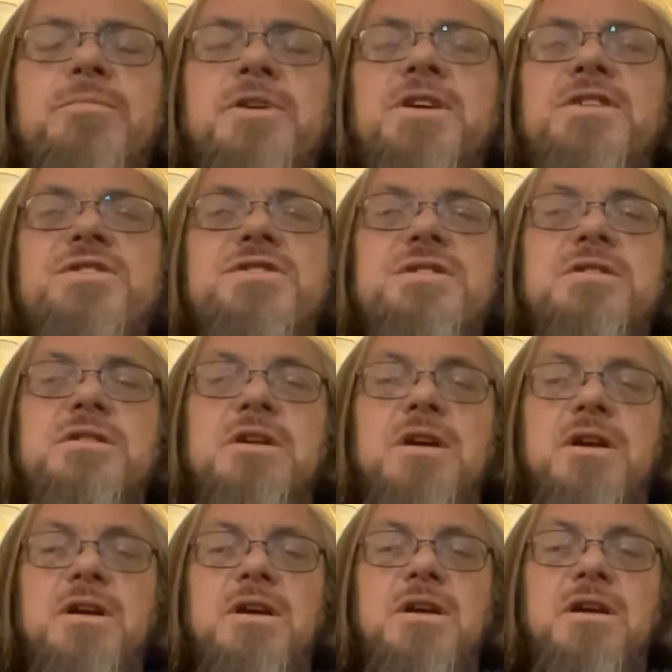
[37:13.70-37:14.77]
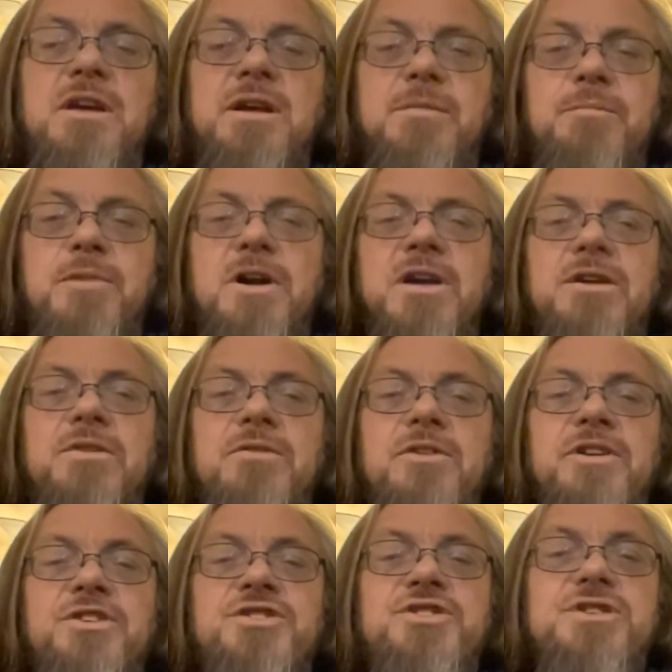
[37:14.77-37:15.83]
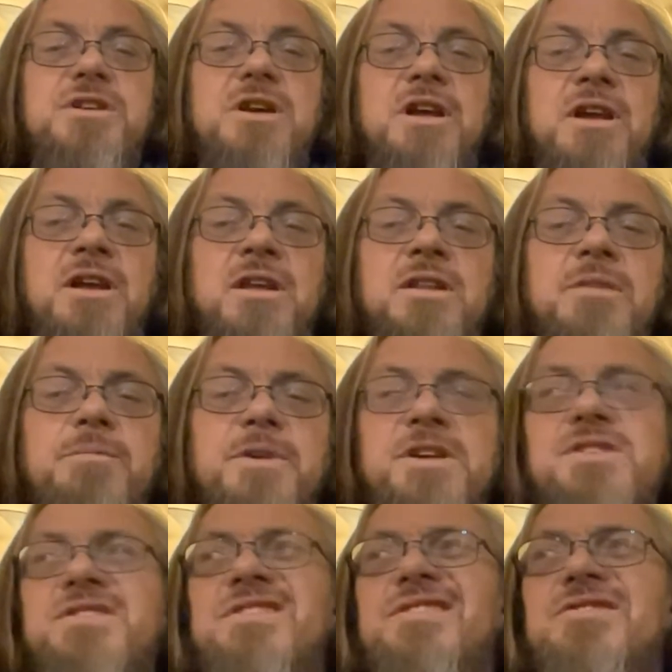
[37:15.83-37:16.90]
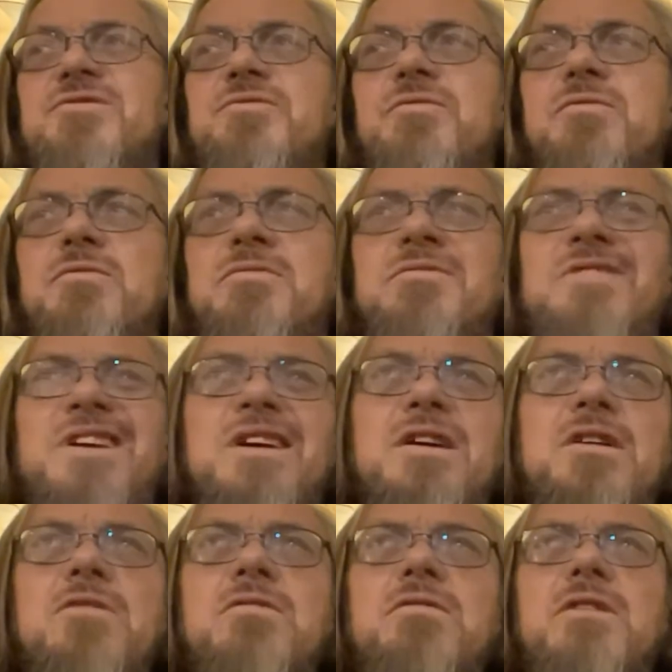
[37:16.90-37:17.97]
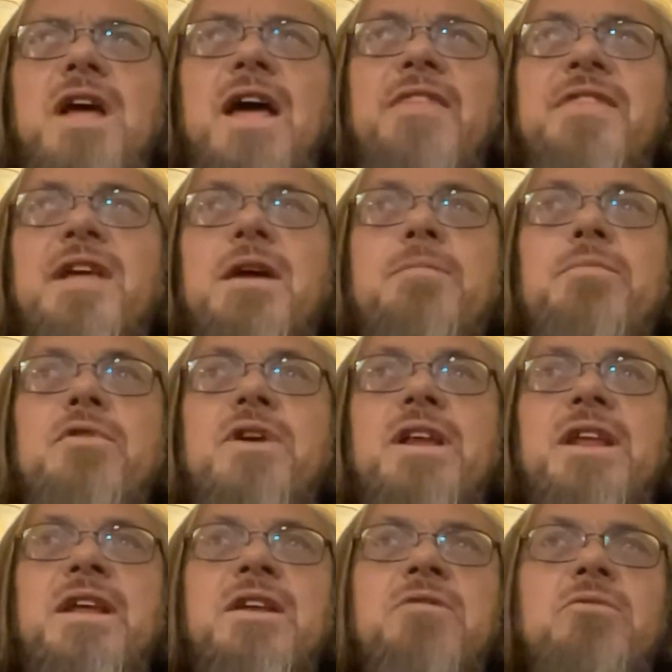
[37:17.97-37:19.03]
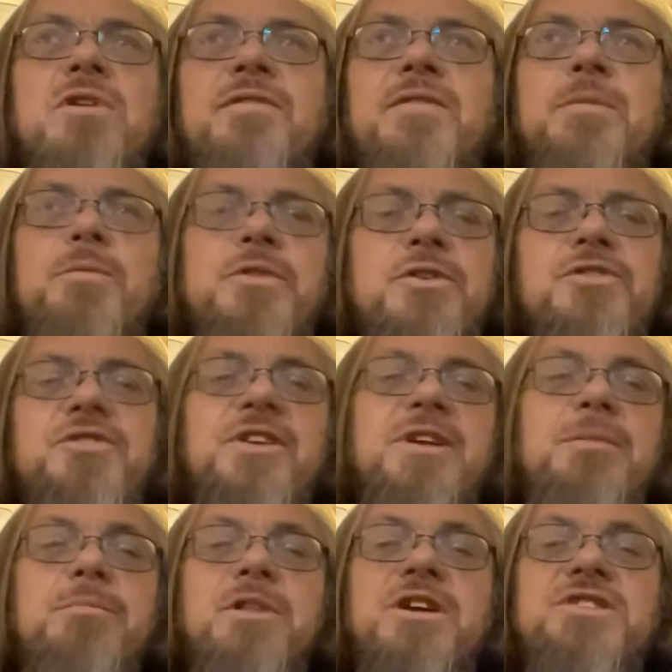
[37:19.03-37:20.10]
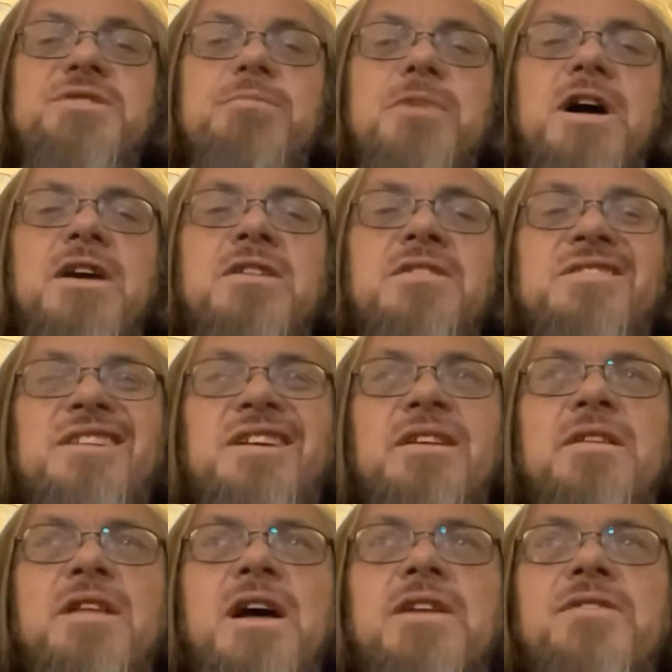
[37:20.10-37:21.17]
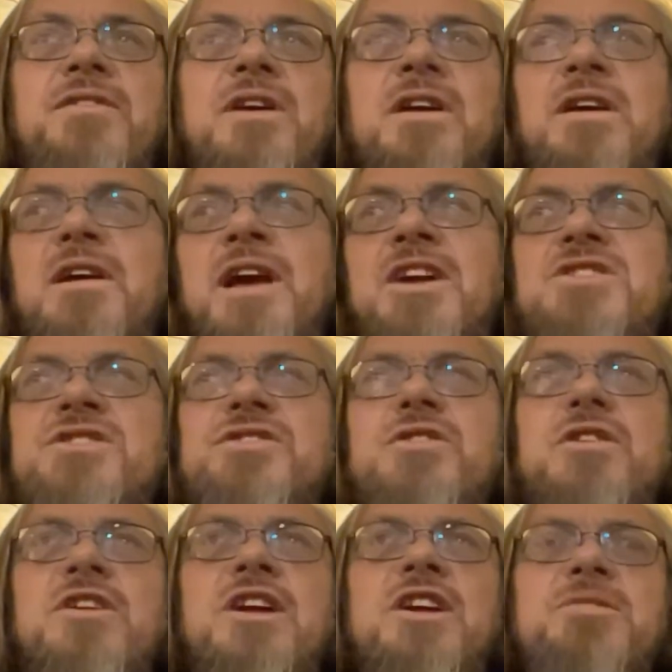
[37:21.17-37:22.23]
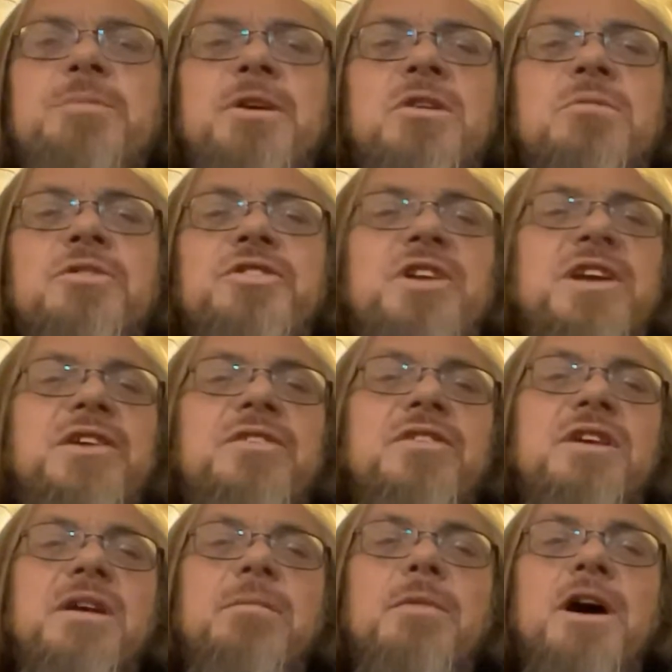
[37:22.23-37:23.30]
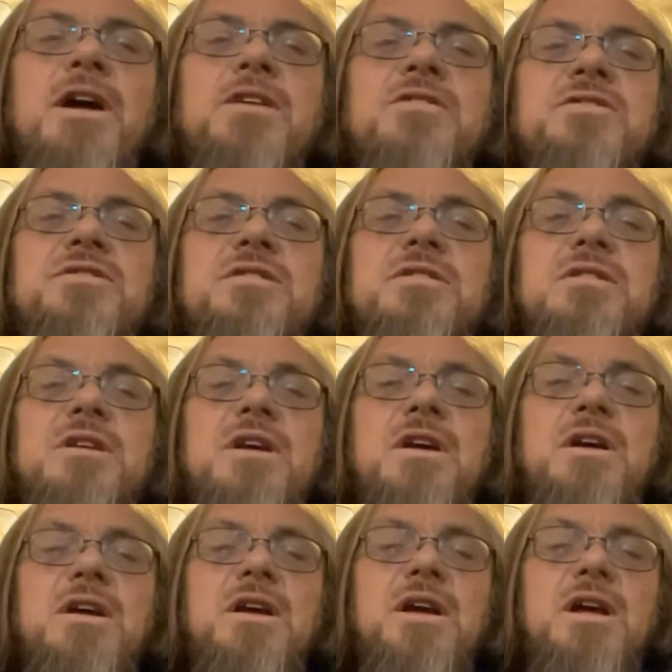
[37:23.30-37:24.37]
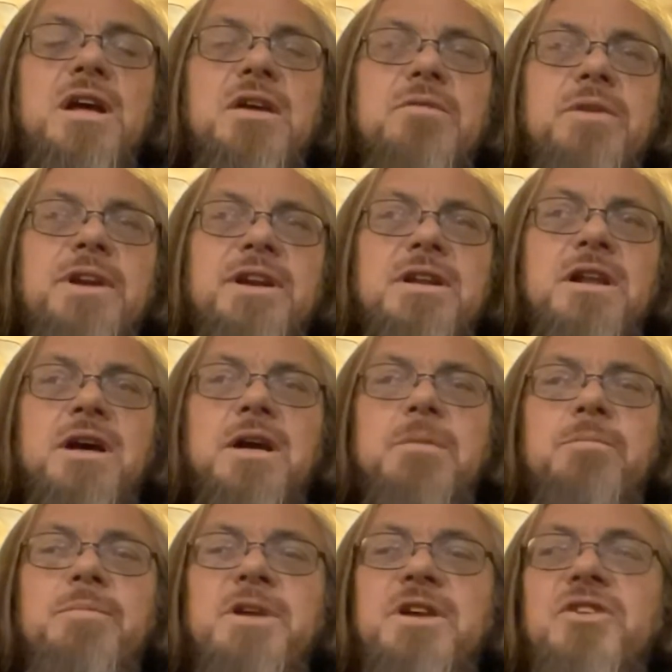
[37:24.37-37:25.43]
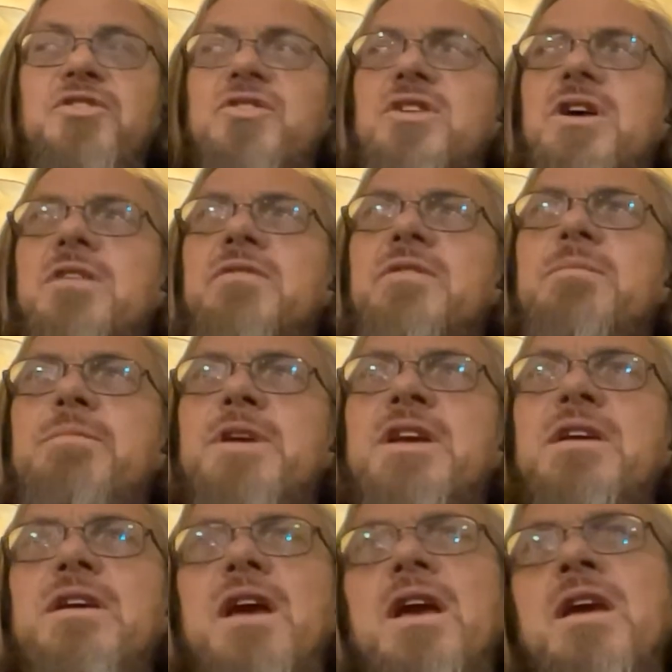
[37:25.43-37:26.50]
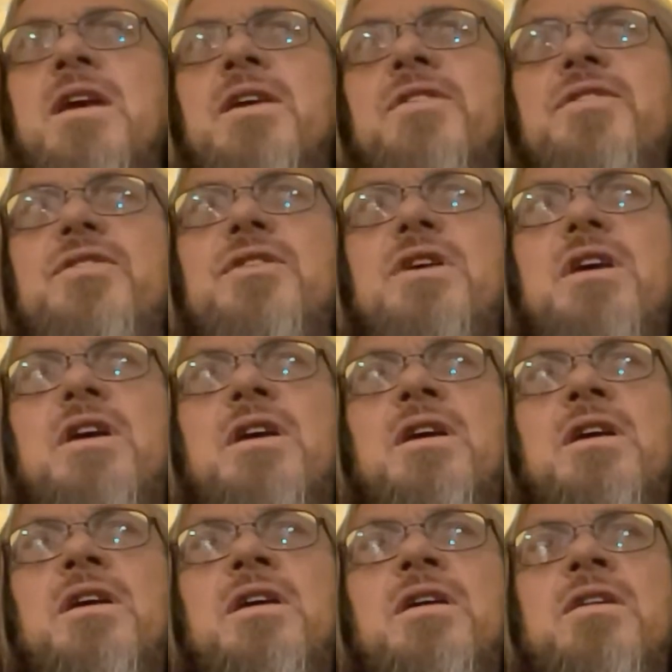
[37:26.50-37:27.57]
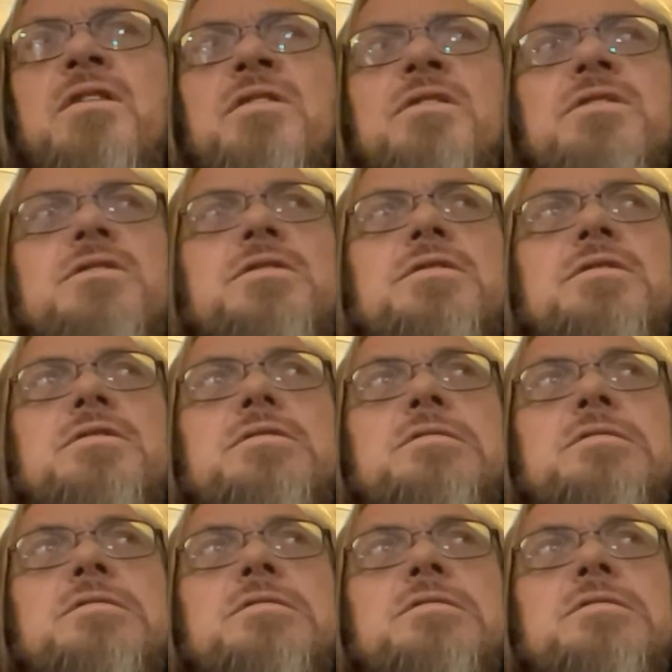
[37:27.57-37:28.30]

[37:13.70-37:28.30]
the Beast in Breckenridge, and the Beast is at that point anywhere from 13 plus miles, and that day actually turned out to be almost 18 miles. We'd climb peak 7, peak 8, and